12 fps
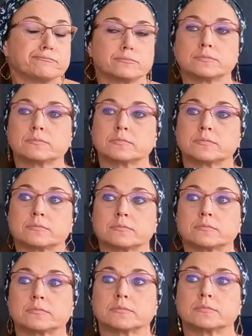
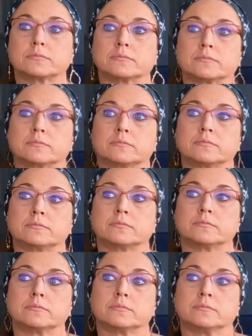
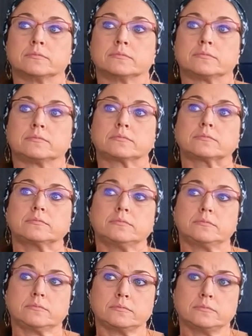
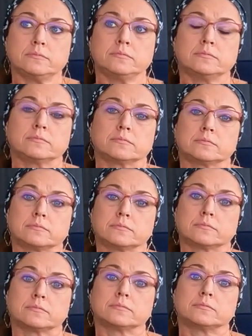
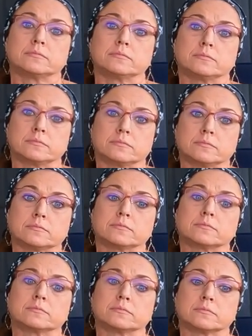
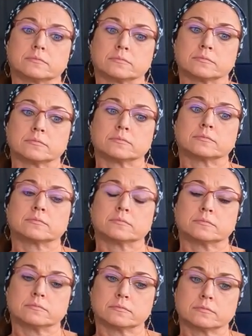
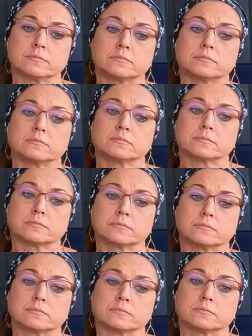
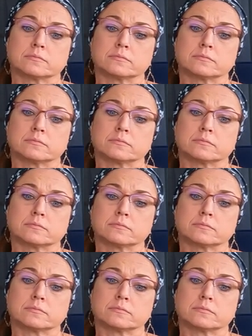(silent)